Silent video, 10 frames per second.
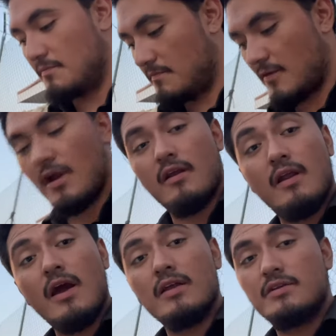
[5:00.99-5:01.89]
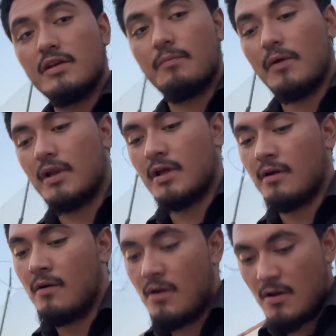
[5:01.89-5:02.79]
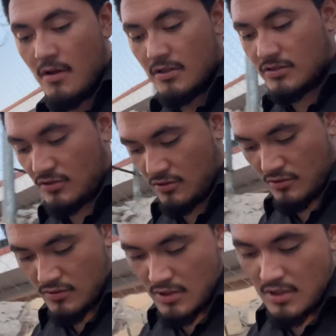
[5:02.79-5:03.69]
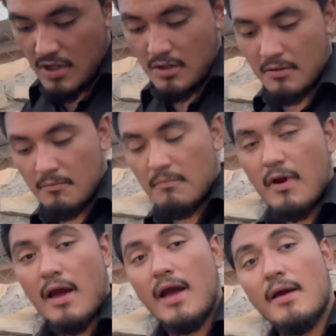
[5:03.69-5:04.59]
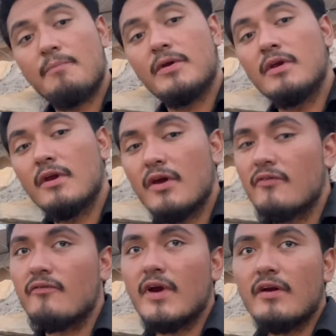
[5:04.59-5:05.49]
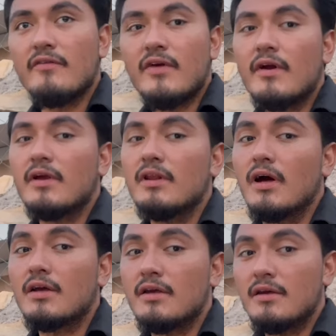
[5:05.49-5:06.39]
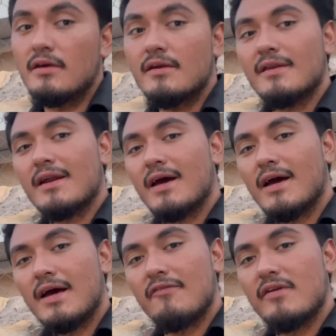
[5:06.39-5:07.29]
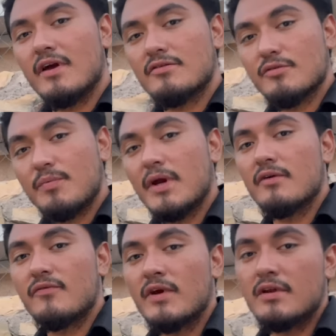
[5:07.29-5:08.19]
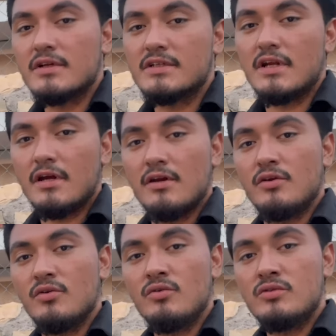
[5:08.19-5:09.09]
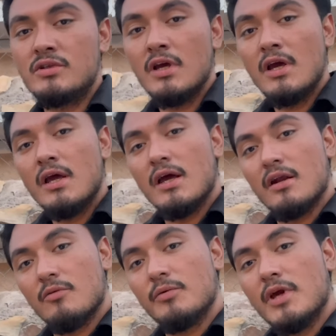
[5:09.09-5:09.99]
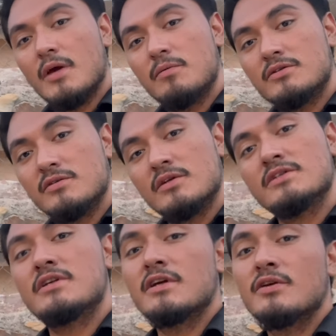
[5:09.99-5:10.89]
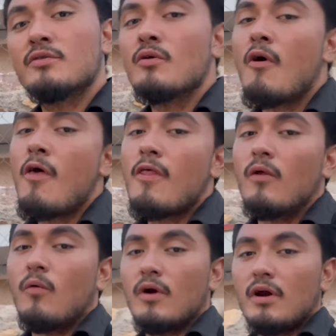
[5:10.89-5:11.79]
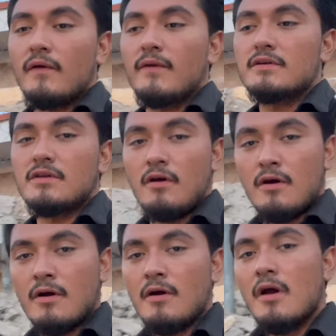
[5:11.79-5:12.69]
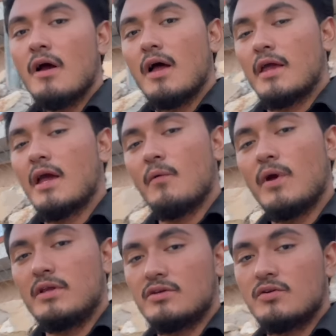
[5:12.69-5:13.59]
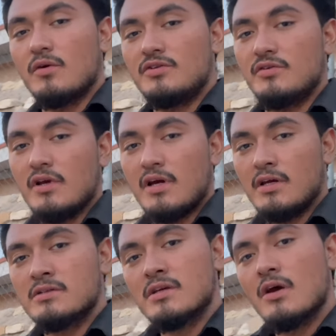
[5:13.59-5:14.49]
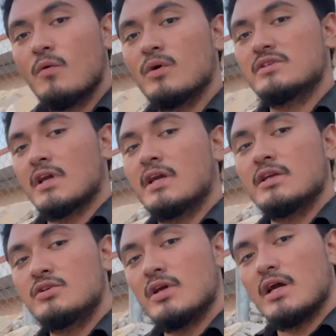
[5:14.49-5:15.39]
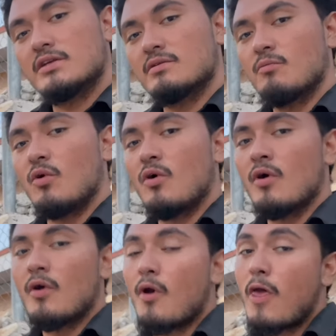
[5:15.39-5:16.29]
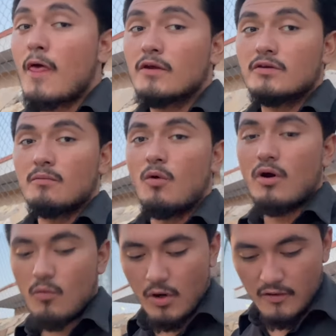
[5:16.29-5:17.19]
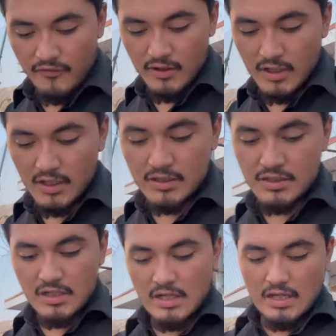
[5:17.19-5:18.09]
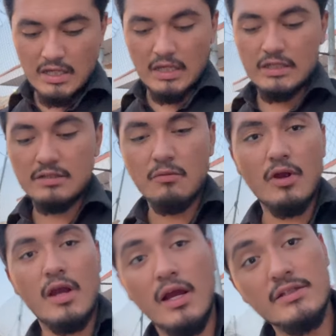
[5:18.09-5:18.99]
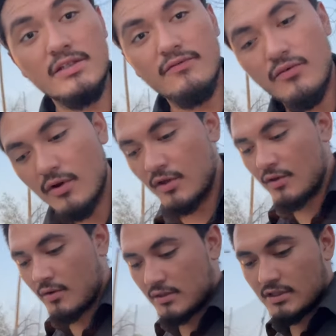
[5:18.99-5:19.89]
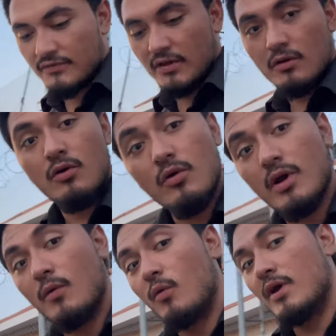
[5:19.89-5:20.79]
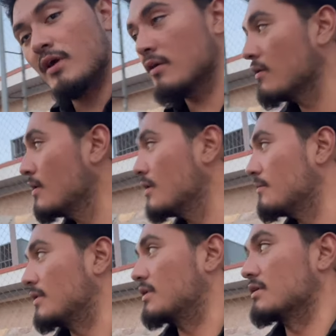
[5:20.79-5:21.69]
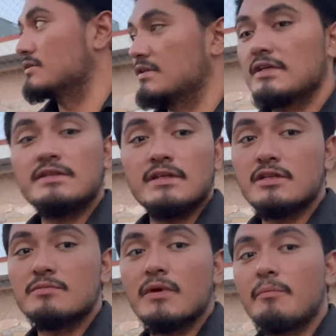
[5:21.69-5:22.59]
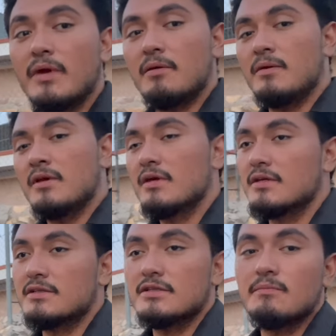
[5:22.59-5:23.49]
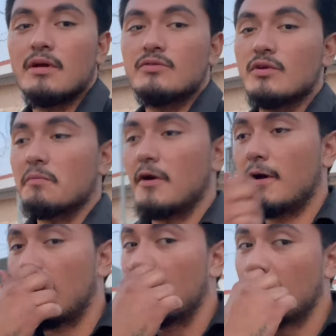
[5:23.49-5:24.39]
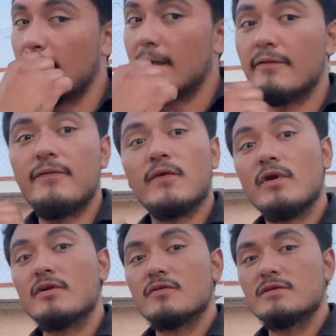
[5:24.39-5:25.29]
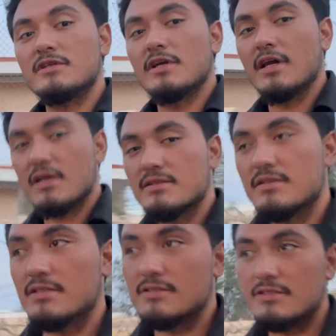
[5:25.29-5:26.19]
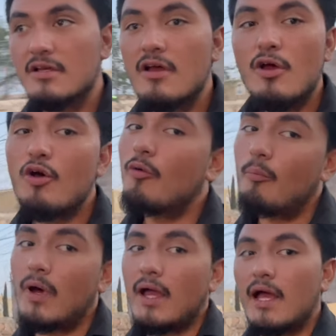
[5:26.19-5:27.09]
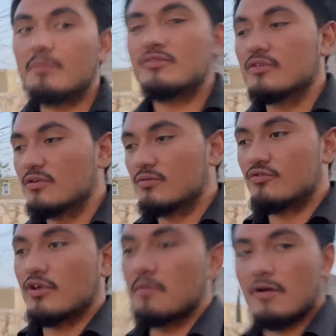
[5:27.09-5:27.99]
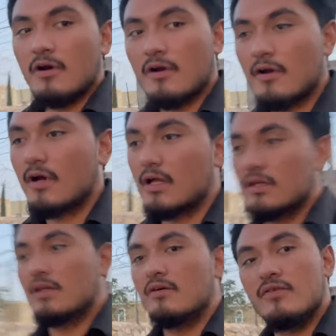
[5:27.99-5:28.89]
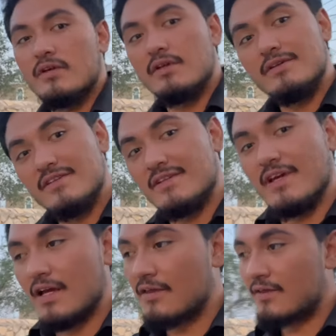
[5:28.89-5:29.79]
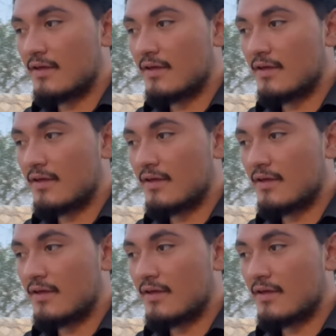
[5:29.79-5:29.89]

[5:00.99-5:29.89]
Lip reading: They are not cheap right now. So I'm happy and very, very lucky that I have an extra pair of fenders that I could use, and I'll be able to continue the work on this car. I can't wait to show it to you guys once I can get you guys some more work footage and get some more content for you on this vehicle. I will, because this is my baby. This is my dream car. 300ZX is my absolute dream car. I love it to death.